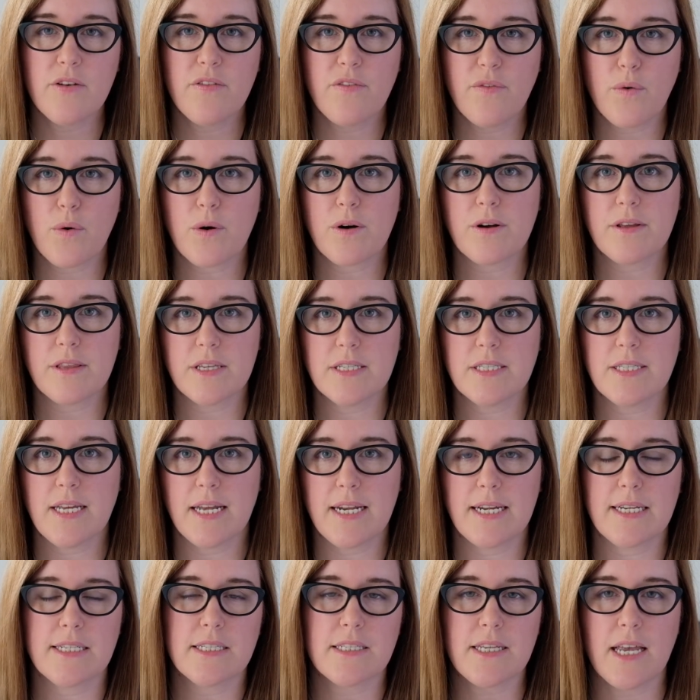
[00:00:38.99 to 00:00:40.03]
for the
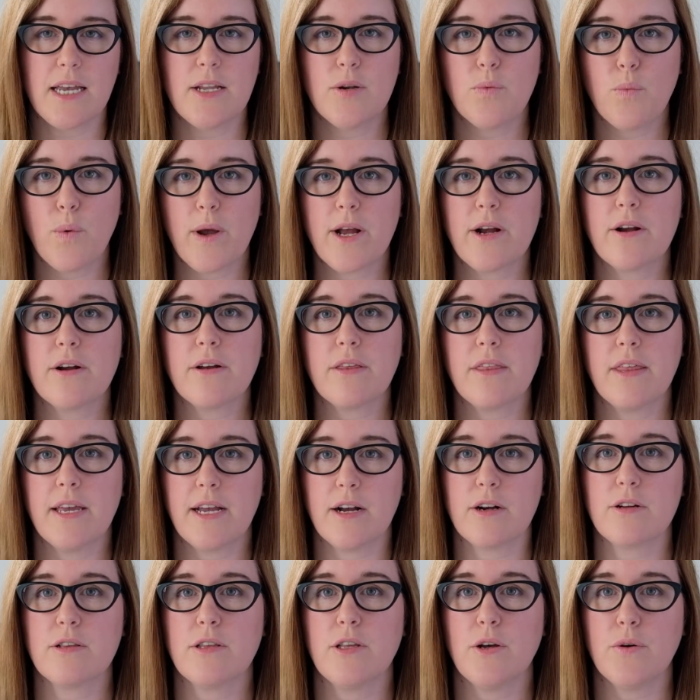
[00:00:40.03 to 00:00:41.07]
settings and where they
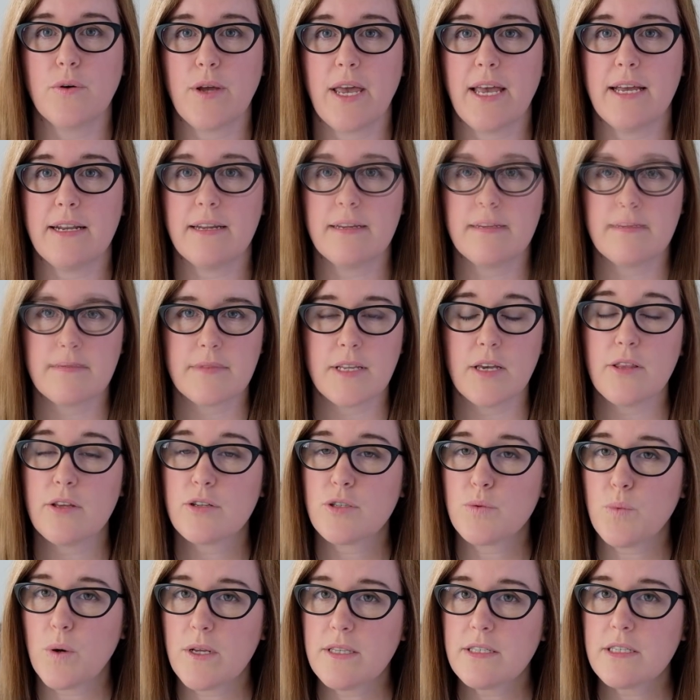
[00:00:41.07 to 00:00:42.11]
are located. Now
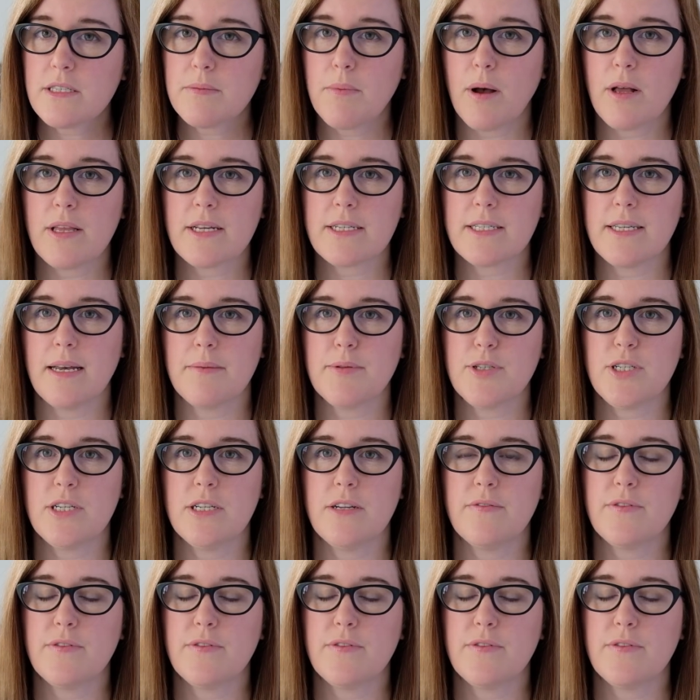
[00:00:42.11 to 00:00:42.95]
there's one small exception.